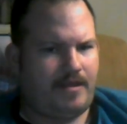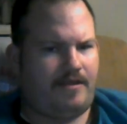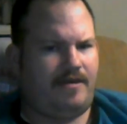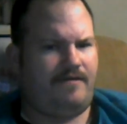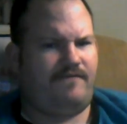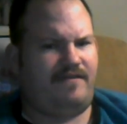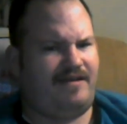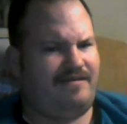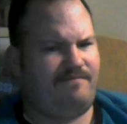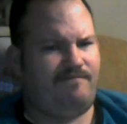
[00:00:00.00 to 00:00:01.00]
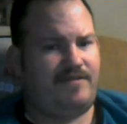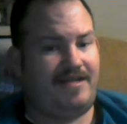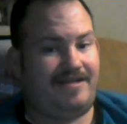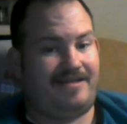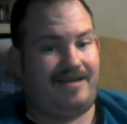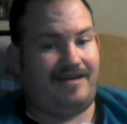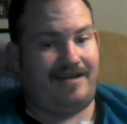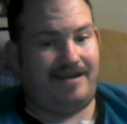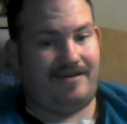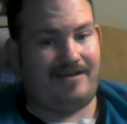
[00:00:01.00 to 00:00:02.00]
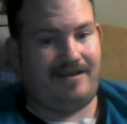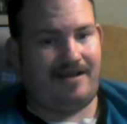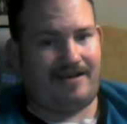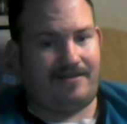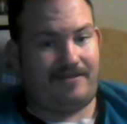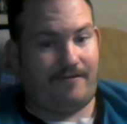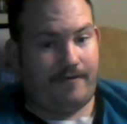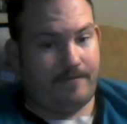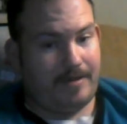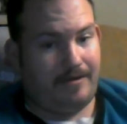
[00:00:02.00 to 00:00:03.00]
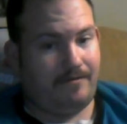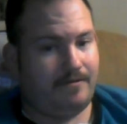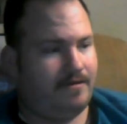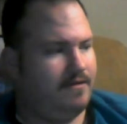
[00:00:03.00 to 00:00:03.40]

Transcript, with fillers: I think for like six ninety nine you get like a thirty mil,